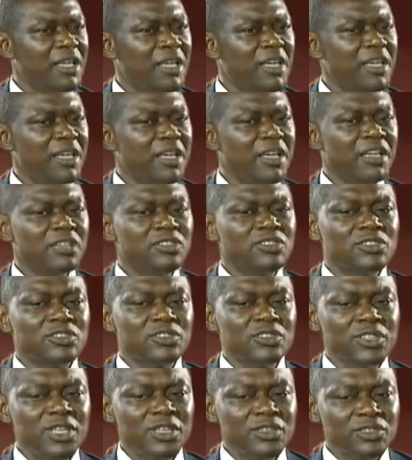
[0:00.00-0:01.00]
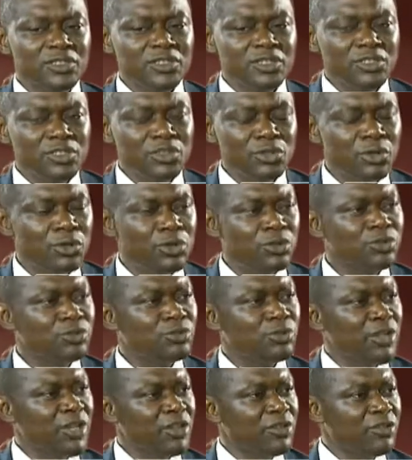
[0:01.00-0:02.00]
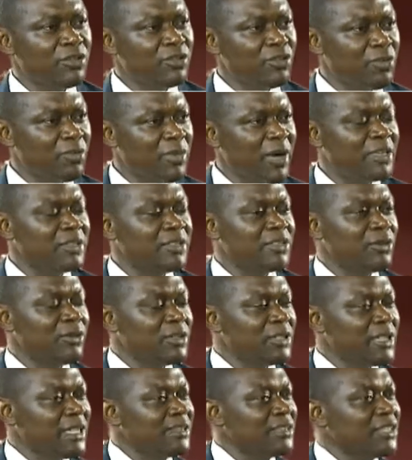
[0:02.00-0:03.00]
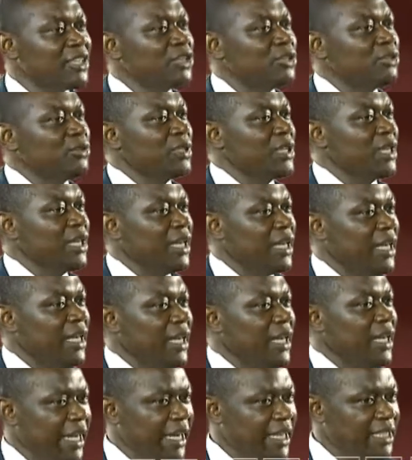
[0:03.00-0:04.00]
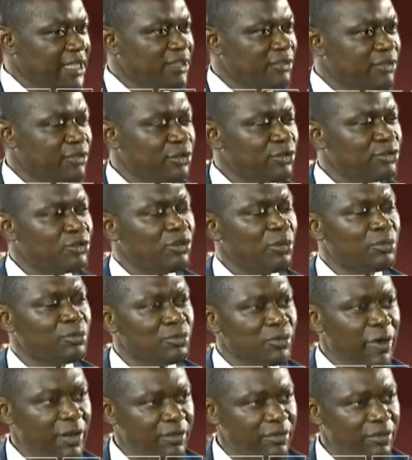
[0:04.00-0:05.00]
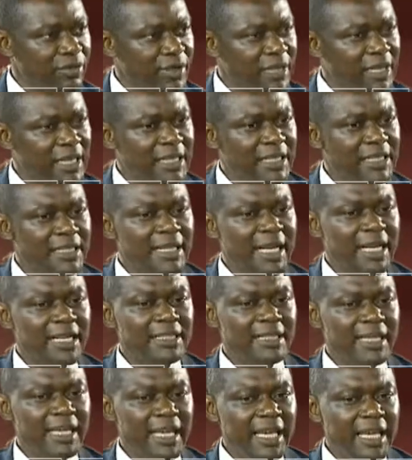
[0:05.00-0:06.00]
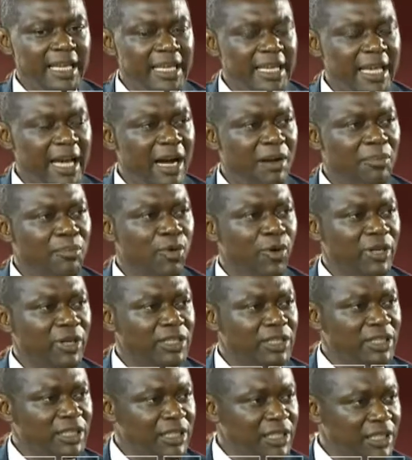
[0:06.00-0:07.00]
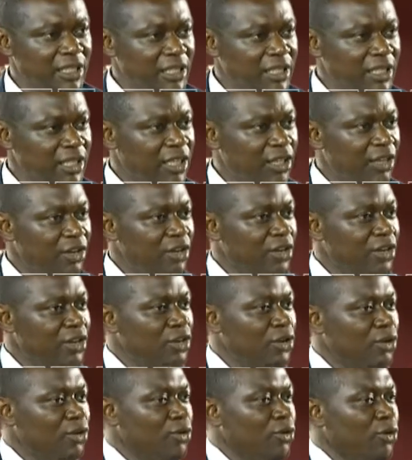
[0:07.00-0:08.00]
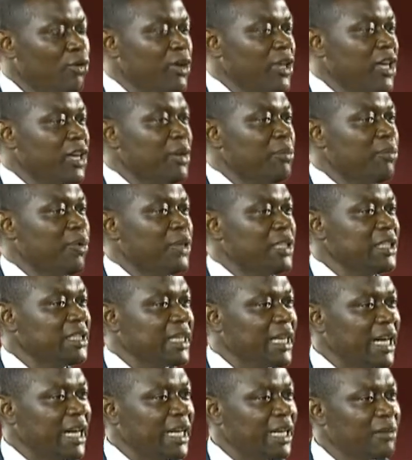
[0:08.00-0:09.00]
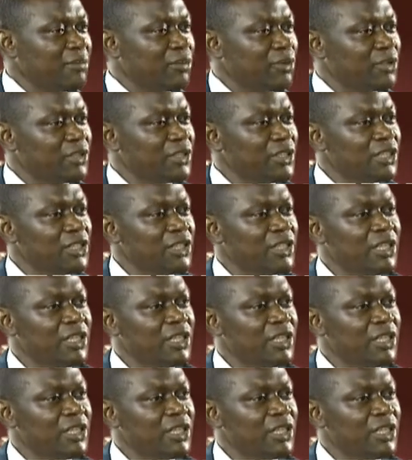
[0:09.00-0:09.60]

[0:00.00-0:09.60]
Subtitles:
is restored to its normalcy under section 84 sub 12, that any appointee, political appointee,